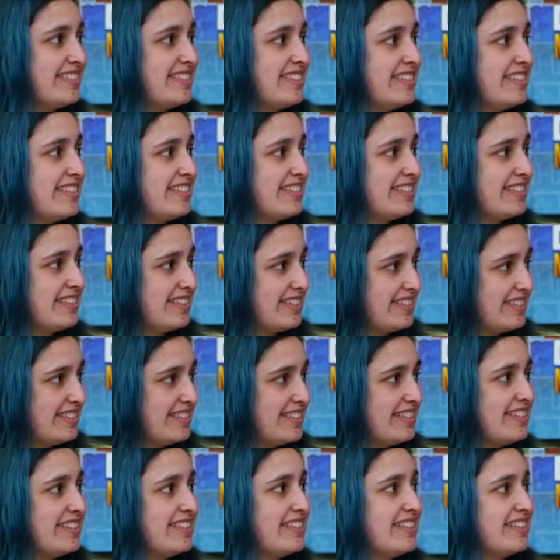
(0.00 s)

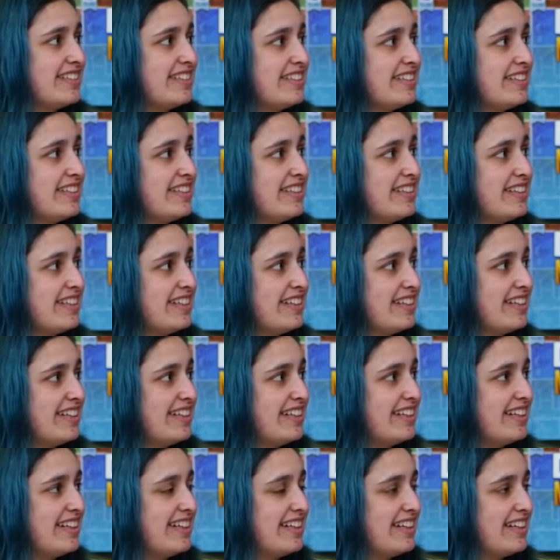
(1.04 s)

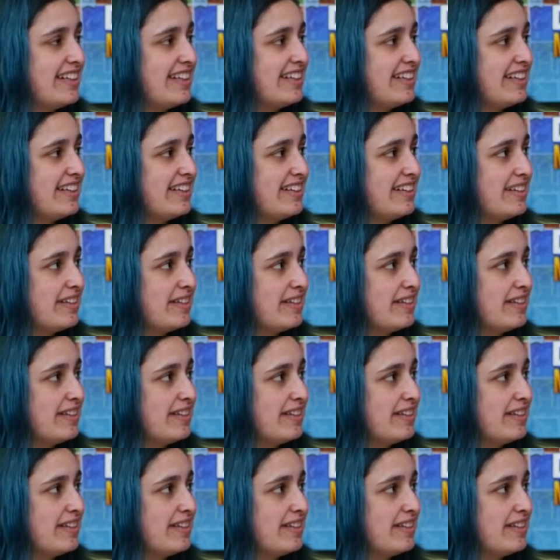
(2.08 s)
(silent)